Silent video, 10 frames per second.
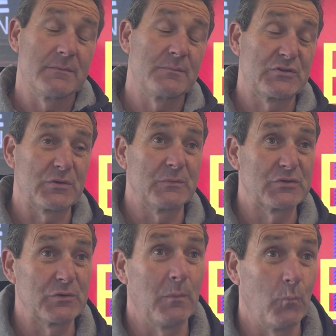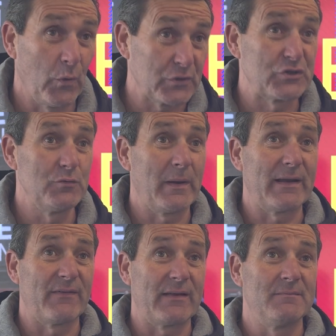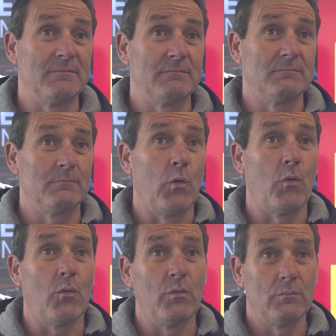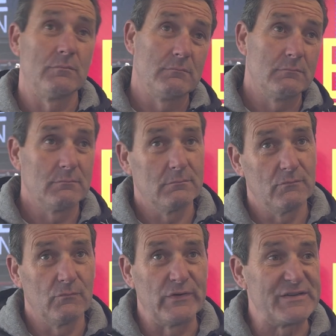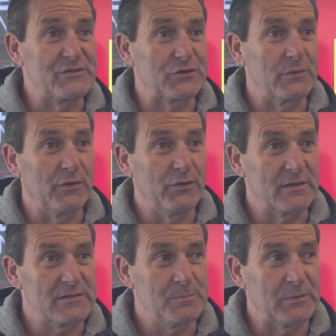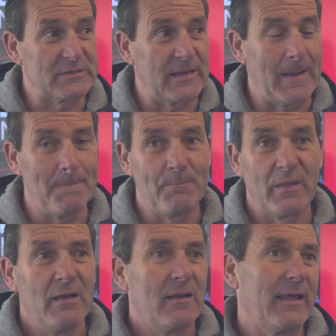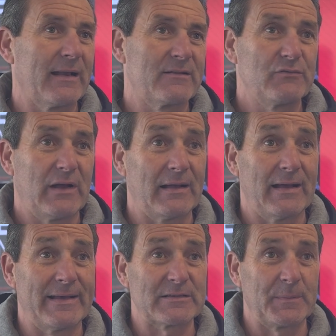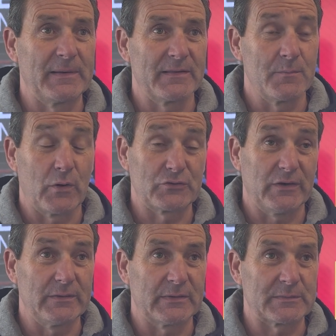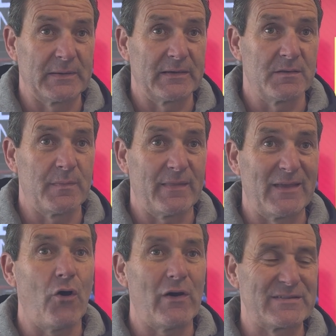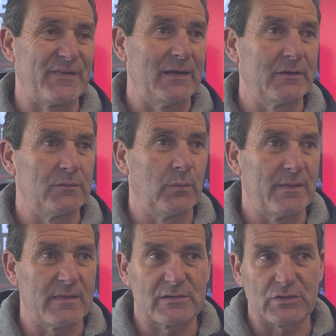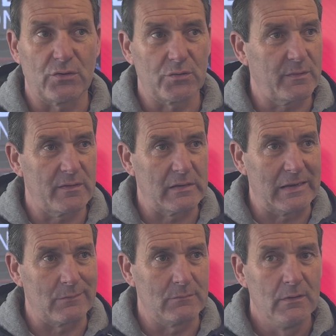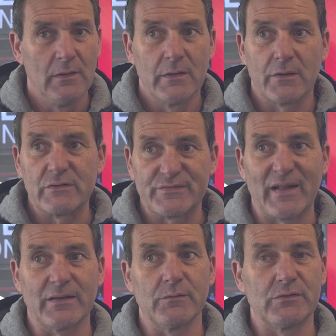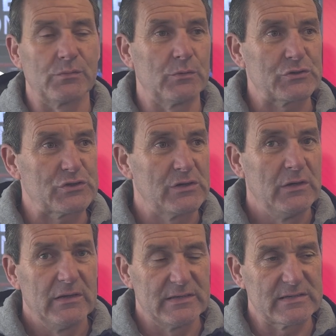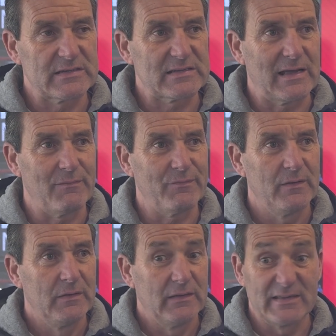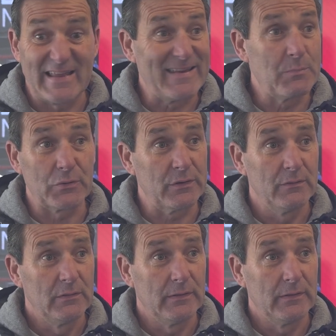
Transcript: Some one or two might have had more reason to than others, but I try to explain to them that they are as valued, whether they start or whether they don't, they're as valued to us as a staff as anybody.